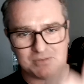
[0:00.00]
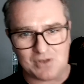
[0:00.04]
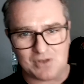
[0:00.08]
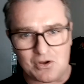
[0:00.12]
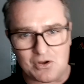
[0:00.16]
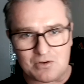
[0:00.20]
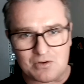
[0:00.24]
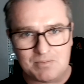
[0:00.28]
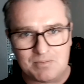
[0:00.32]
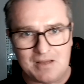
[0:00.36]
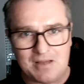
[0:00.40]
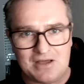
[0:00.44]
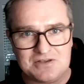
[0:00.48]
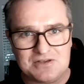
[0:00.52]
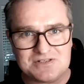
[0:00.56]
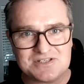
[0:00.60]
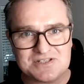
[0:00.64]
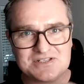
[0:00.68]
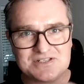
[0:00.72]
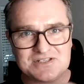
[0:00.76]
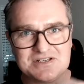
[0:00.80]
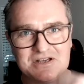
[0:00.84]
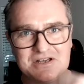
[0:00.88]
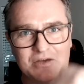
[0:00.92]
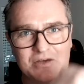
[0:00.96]
blog
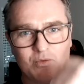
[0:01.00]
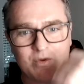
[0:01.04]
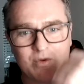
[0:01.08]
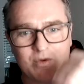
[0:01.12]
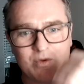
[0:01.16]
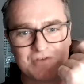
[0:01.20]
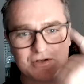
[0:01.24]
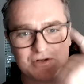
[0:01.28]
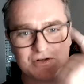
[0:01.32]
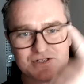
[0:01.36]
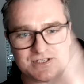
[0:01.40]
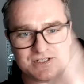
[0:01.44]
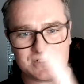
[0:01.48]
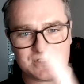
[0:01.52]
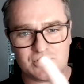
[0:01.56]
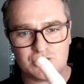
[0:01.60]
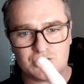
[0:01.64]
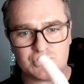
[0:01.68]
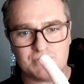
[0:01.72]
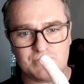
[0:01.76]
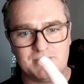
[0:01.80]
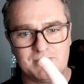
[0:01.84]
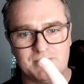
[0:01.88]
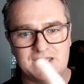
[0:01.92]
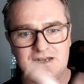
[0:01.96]
post, we've got
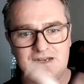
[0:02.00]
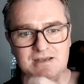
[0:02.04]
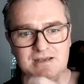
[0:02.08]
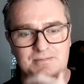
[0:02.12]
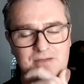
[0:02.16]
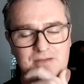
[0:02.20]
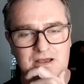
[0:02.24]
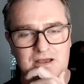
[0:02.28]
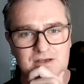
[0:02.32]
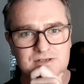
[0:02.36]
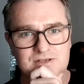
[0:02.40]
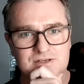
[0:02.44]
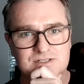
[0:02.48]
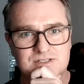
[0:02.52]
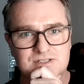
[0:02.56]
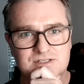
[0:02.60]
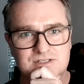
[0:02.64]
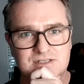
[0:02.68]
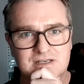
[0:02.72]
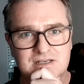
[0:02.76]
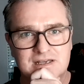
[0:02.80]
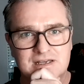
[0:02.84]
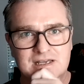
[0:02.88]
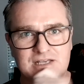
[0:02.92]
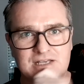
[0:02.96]
social media
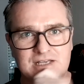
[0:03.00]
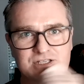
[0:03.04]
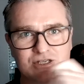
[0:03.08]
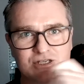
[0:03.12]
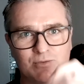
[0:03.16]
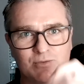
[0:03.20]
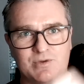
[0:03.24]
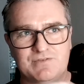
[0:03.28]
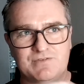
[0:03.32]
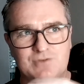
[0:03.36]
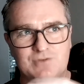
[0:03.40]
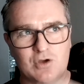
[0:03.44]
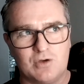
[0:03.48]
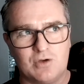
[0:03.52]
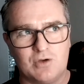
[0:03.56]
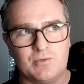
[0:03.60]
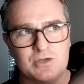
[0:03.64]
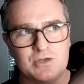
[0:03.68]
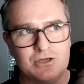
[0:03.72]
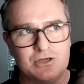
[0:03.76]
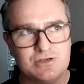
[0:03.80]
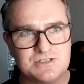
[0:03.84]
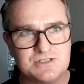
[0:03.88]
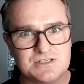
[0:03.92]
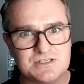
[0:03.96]
posts. So we're
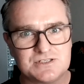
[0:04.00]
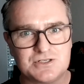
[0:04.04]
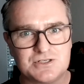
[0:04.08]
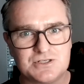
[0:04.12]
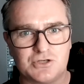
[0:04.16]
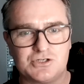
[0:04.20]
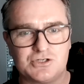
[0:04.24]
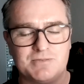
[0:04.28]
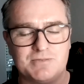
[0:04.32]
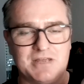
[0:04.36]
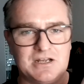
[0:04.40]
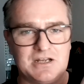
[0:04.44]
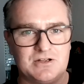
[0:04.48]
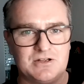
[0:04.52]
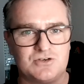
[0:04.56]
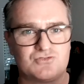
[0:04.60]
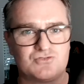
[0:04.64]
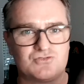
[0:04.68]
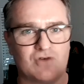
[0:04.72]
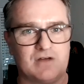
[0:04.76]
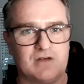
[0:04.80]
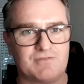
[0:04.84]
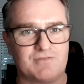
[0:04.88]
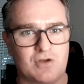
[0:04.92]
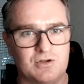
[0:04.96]
using social media to
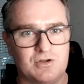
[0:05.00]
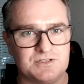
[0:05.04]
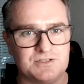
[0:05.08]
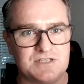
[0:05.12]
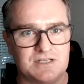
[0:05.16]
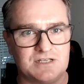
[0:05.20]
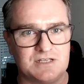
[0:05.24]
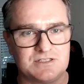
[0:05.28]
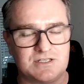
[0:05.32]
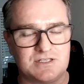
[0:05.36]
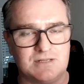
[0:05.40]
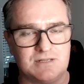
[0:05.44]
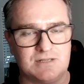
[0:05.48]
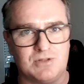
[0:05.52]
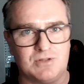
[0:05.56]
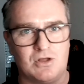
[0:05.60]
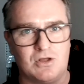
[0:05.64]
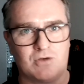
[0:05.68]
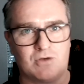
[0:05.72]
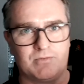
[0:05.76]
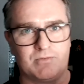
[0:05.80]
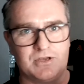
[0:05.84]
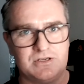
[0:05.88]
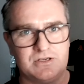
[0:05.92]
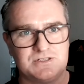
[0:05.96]
drive content to the
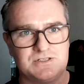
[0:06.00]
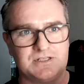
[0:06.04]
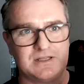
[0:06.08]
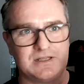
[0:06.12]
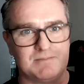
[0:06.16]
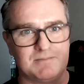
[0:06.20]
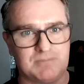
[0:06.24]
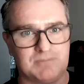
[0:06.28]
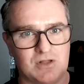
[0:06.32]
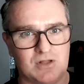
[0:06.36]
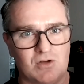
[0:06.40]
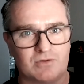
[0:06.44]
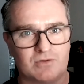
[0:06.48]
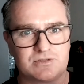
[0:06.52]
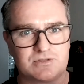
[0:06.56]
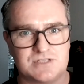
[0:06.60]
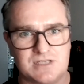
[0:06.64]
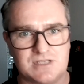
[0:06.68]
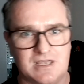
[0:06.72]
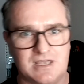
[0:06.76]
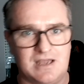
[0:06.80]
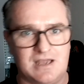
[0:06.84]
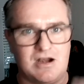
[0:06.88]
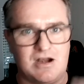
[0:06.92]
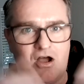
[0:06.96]
blog. We're using the blog
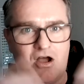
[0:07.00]
to get